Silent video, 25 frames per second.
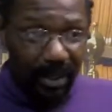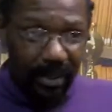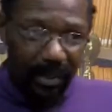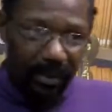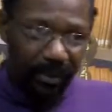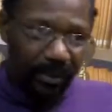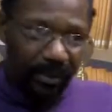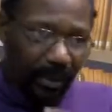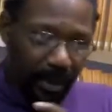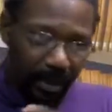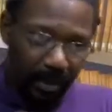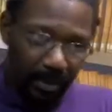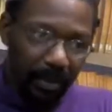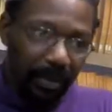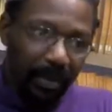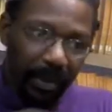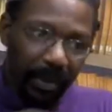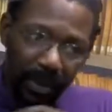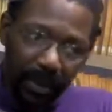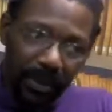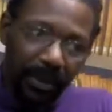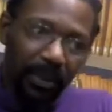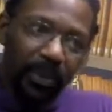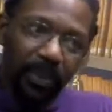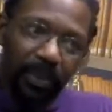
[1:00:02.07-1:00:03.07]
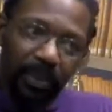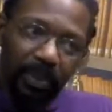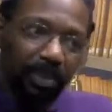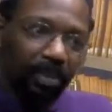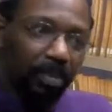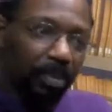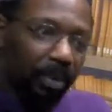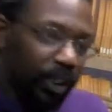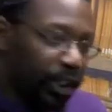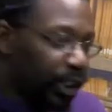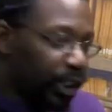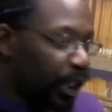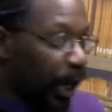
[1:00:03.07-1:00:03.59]
of the little
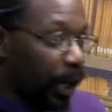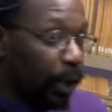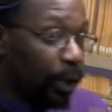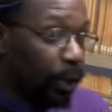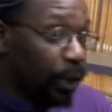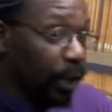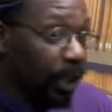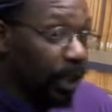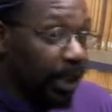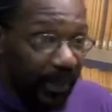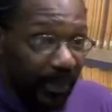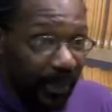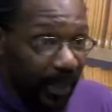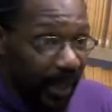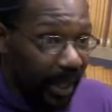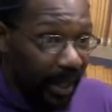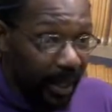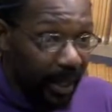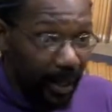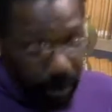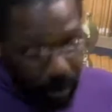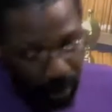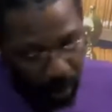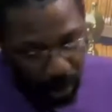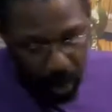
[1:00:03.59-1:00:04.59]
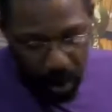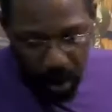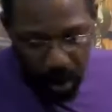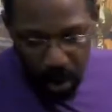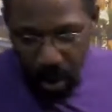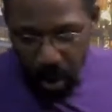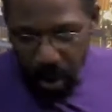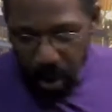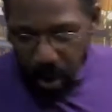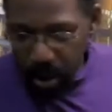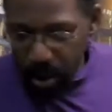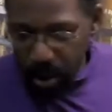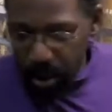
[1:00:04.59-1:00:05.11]
checker looking oh, things. Oh, okay.
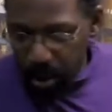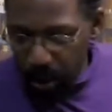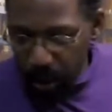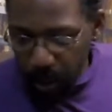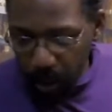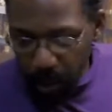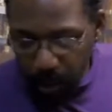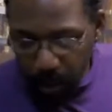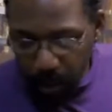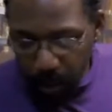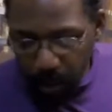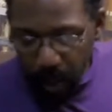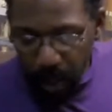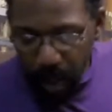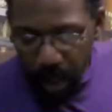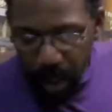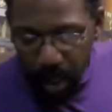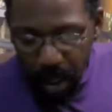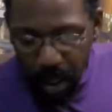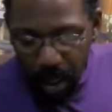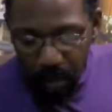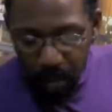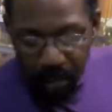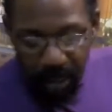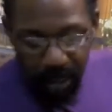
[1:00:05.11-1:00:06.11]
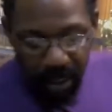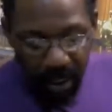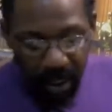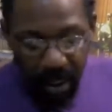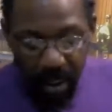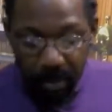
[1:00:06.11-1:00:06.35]
Okay. So, um, but yeah,